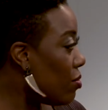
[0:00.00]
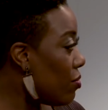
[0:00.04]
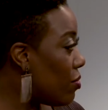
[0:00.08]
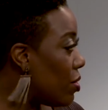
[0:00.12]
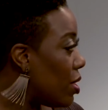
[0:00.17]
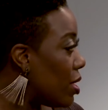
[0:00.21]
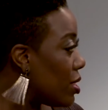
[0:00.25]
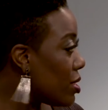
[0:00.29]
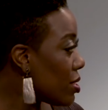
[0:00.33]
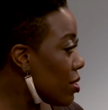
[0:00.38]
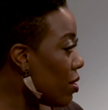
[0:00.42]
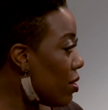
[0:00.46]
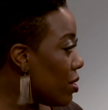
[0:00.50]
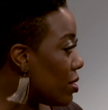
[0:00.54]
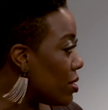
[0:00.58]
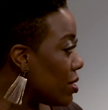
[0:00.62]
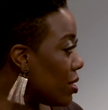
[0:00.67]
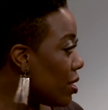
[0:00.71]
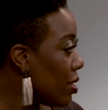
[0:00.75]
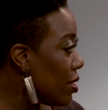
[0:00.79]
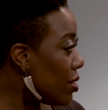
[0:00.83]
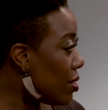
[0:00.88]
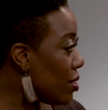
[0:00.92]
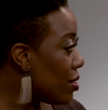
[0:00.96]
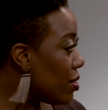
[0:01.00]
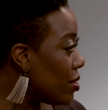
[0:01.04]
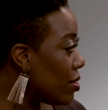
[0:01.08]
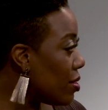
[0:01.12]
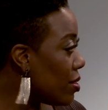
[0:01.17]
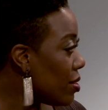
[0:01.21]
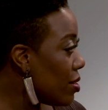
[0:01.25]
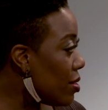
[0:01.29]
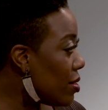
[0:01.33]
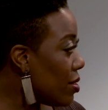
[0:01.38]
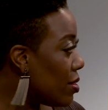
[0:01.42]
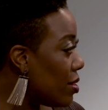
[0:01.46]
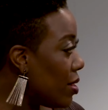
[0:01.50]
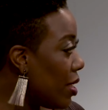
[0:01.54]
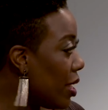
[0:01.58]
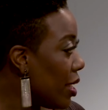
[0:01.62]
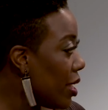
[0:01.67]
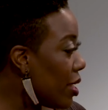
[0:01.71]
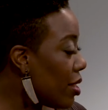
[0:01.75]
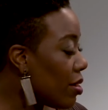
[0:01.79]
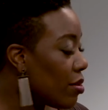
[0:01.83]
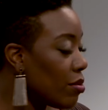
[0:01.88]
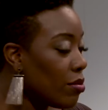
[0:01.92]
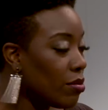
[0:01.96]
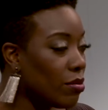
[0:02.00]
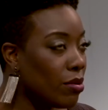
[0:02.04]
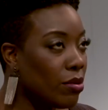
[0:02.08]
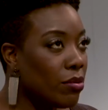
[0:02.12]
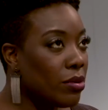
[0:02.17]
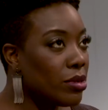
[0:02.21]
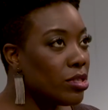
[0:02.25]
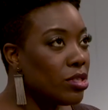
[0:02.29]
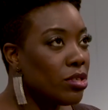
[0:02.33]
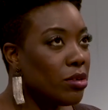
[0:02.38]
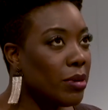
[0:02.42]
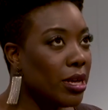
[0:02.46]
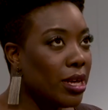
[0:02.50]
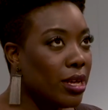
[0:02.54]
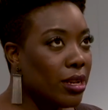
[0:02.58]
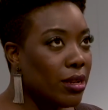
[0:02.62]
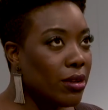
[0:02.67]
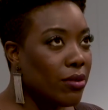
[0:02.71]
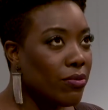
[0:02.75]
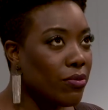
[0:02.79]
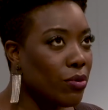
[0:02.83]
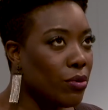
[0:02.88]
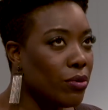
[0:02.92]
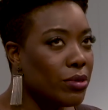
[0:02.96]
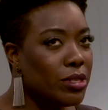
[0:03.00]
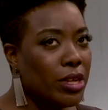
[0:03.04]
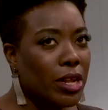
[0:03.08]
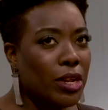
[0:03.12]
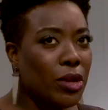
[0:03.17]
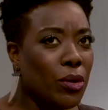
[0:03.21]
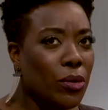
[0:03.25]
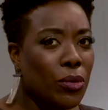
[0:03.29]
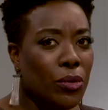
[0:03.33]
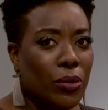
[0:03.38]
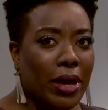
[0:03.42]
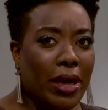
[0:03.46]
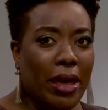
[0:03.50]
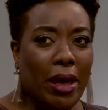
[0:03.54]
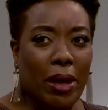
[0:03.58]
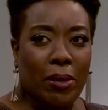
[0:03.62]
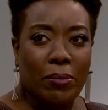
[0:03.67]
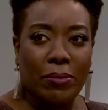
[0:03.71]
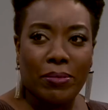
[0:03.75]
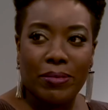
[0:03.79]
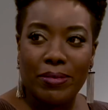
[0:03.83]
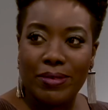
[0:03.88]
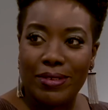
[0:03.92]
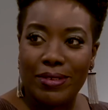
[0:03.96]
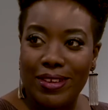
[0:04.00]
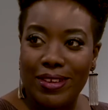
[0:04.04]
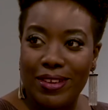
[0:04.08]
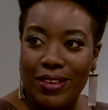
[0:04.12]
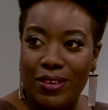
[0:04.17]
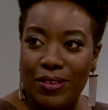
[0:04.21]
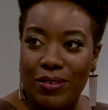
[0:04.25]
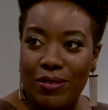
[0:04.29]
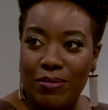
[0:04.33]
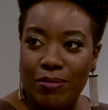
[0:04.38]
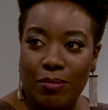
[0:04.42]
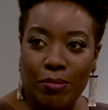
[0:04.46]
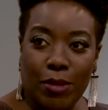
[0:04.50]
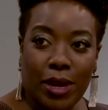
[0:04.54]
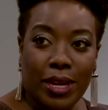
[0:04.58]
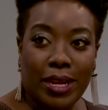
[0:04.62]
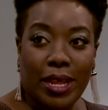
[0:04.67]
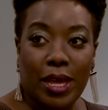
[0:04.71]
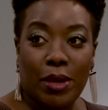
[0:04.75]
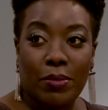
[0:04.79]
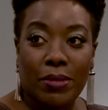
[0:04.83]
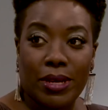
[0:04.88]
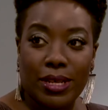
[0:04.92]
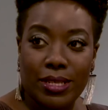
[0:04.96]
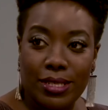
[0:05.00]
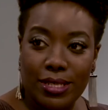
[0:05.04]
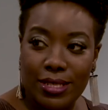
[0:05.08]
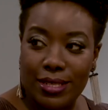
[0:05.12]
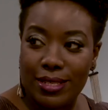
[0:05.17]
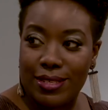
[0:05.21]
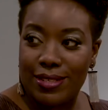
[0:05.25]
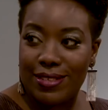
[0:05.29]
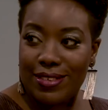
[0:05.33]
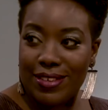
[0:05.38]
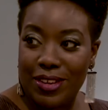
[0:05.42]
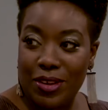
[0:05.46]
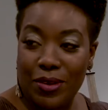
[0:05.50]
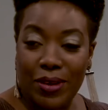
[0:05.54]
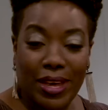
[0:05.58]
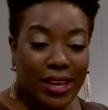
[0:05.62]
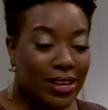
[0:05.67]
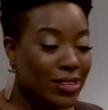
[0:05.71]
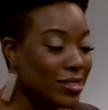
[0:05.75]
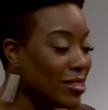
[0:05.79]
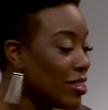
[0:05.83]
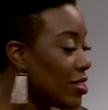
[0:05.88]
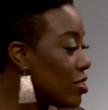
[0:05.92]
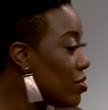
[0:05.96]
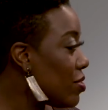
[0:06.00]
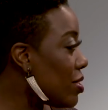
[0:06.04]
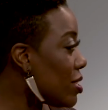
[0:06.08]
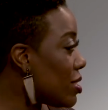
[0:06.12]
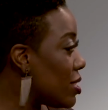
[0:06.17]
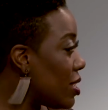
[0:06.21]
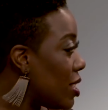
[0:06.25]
vast, can't it? Like, well, what do you mean? Of course I know who I am. You know, my name is, you know, et cetera, et